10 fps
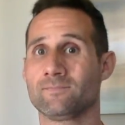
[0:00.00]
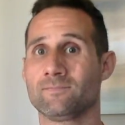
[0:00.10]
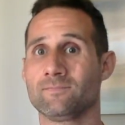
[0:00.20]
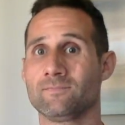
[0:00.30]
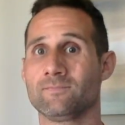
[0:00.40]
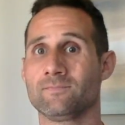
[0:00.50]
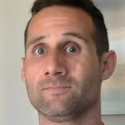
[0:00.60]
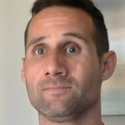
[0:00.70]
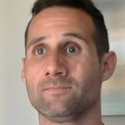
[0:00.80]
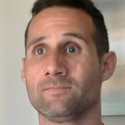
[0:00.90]

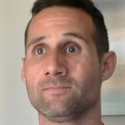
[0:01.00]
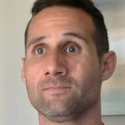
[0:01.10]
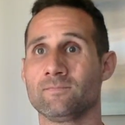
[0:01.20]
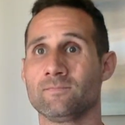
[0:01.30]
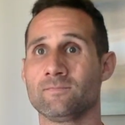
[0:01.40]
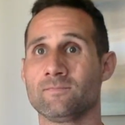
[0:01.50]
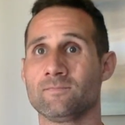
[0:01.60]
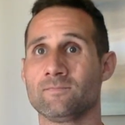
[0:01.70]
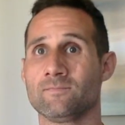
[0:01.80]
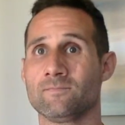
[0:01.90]

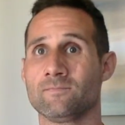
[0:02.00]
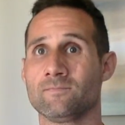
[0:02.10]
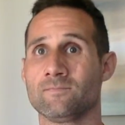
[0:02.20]
Nothing is said.